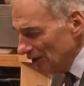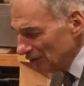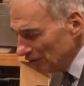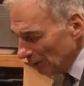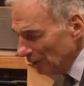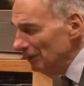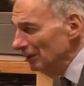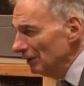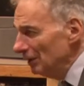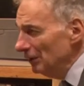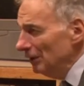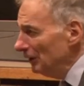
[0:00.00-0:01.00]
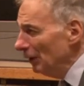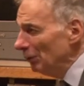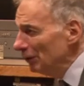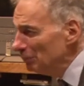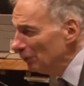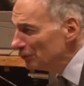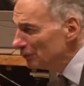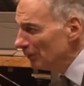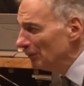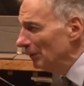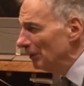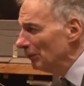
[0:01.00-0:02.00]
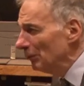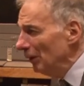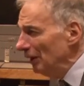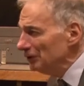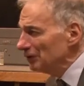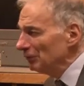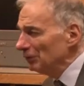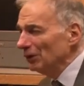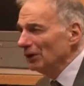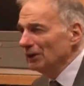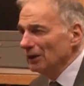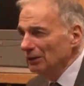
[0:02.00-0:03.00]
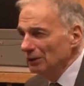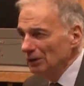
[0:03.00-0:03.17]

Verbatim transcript: So we, they wouldn't push for the minimum wage in Florida.